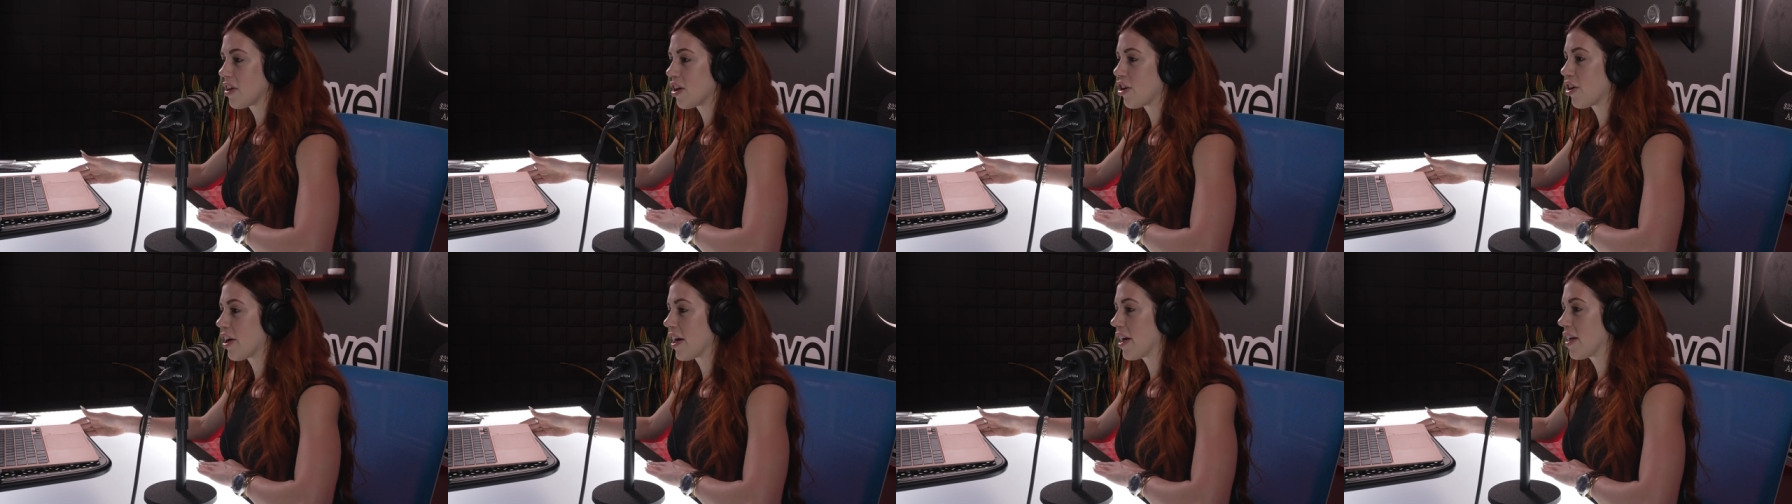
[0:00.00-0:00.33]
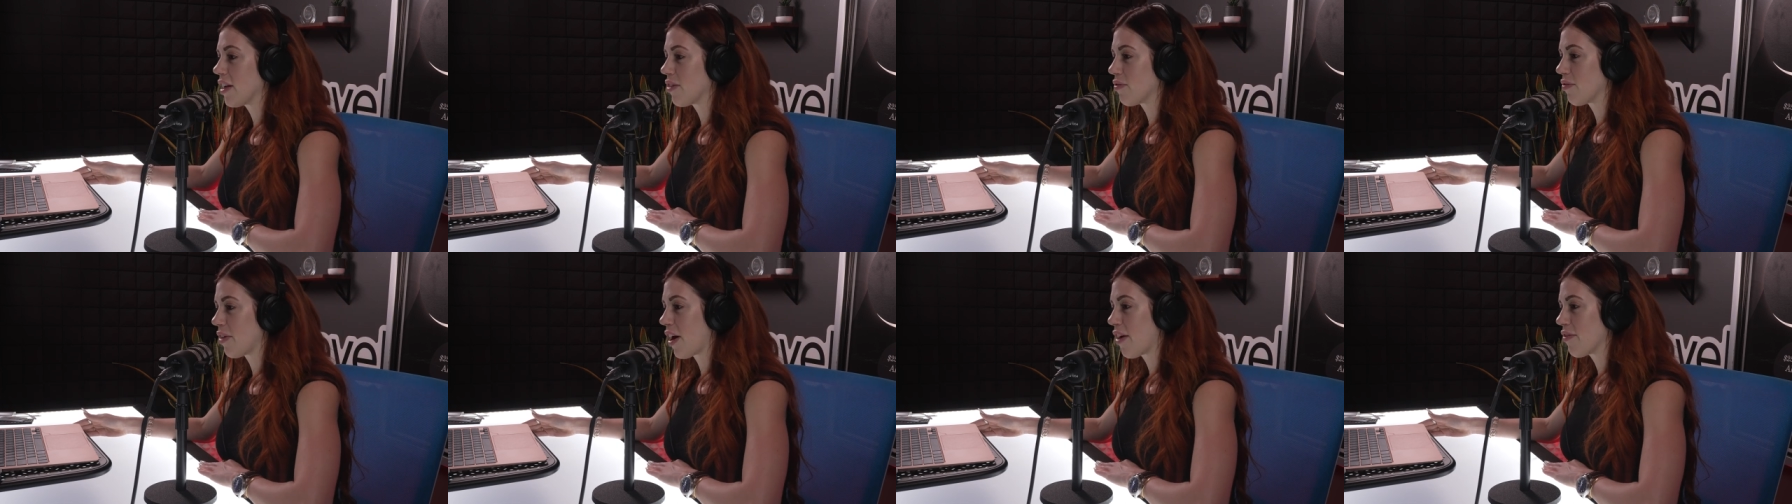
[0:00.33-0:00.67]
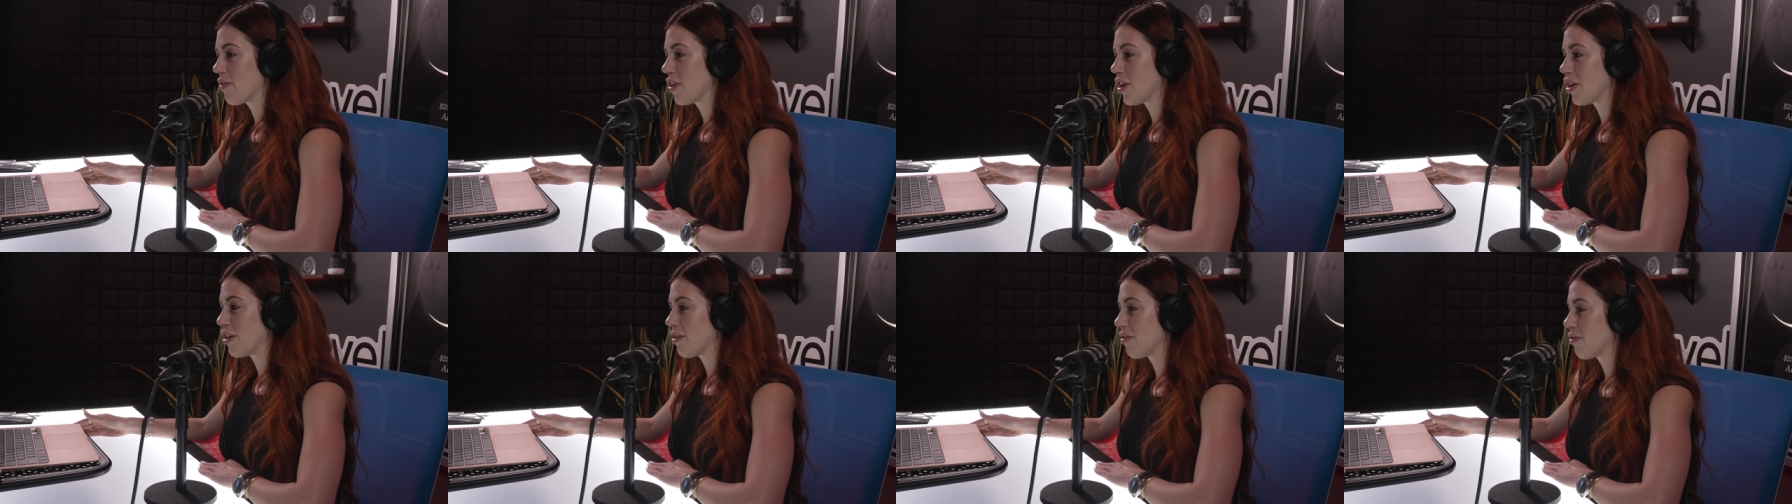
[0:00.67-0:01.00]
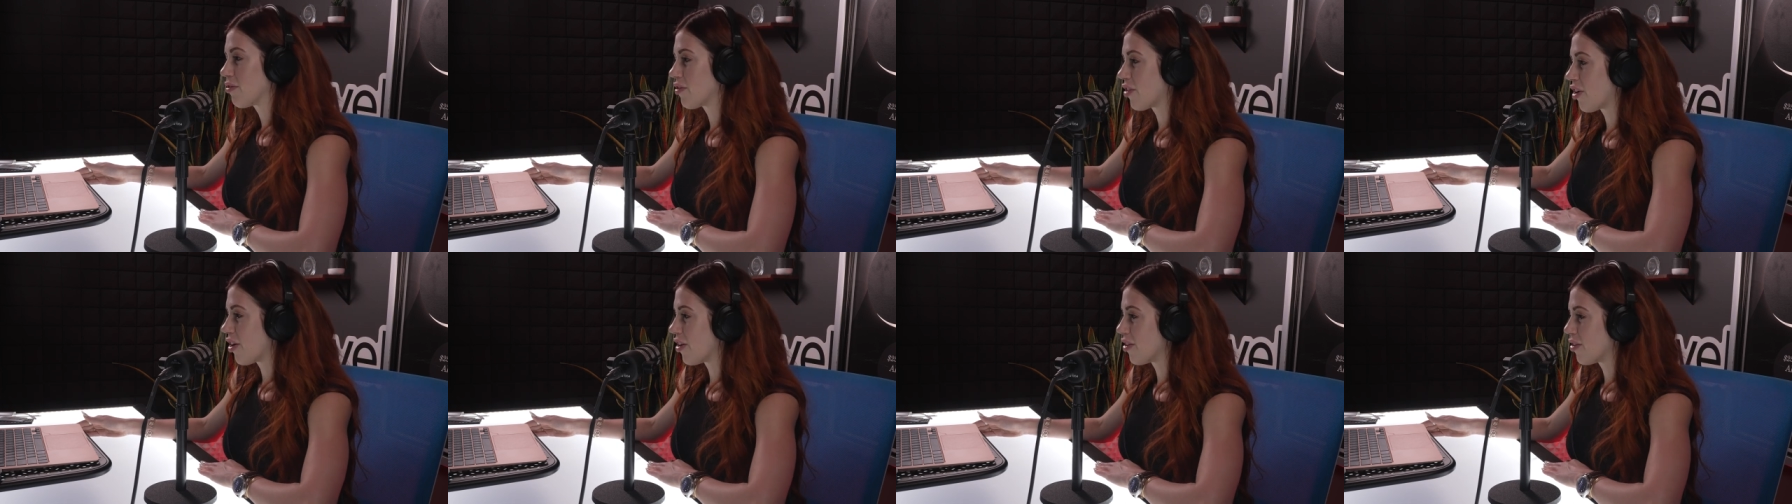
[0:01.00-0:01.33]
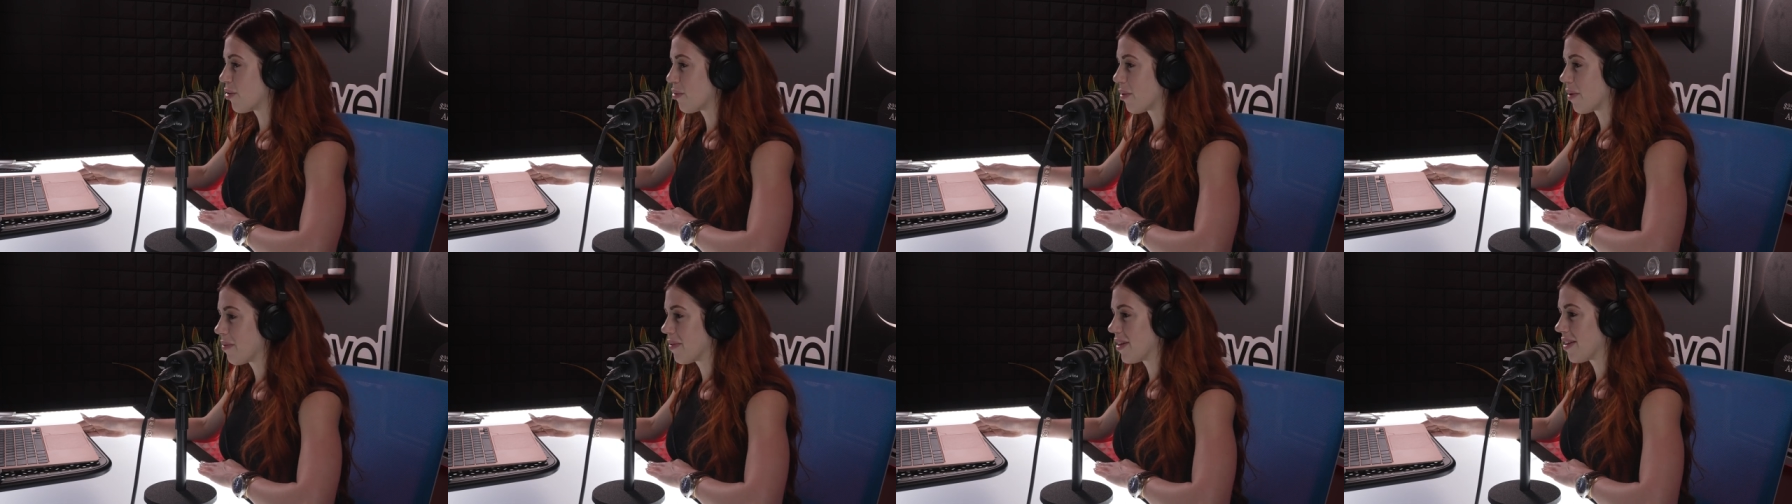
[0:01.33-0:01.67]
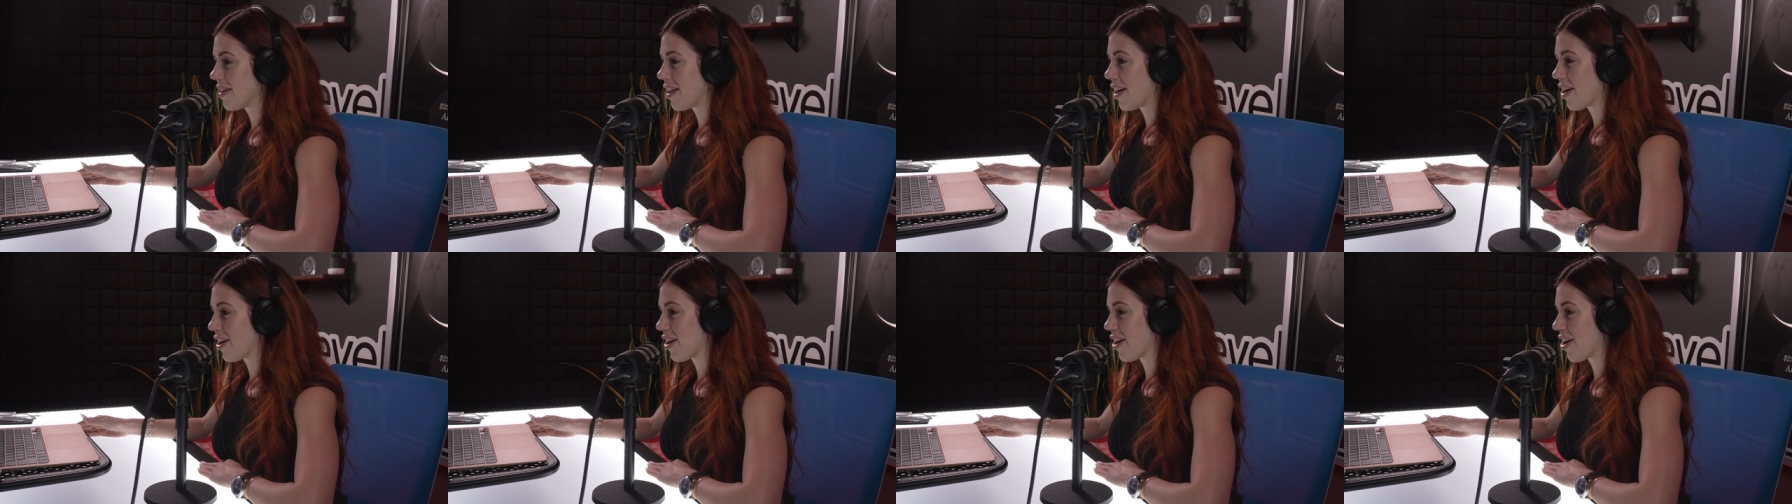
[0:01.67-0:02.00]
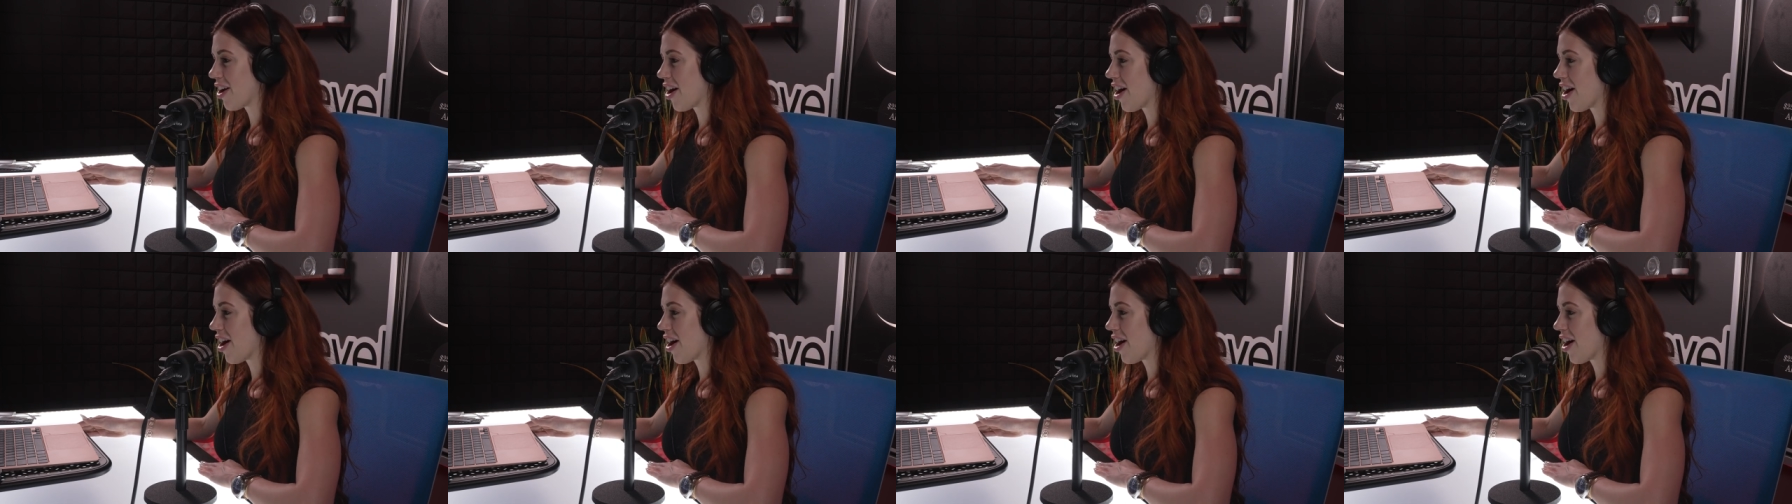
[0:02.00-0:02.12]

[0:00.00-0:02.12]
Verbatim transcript: grand in revenue for all the women that are